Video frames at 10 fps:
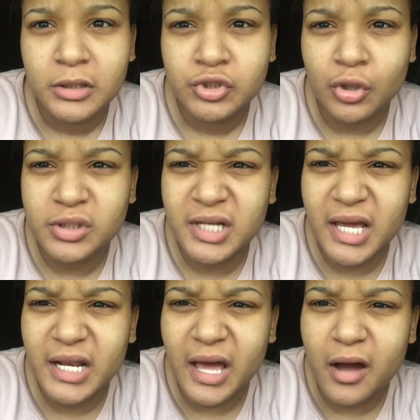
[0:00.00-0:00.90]
So
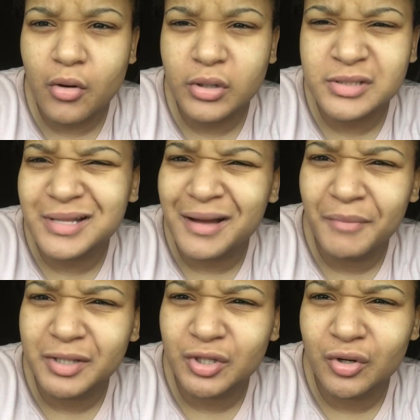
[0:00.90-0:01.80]
today now, it's like a
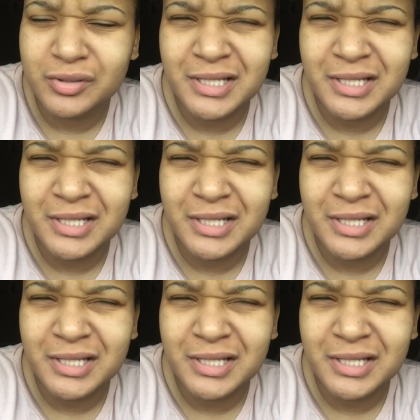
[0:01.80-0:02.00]
month ago.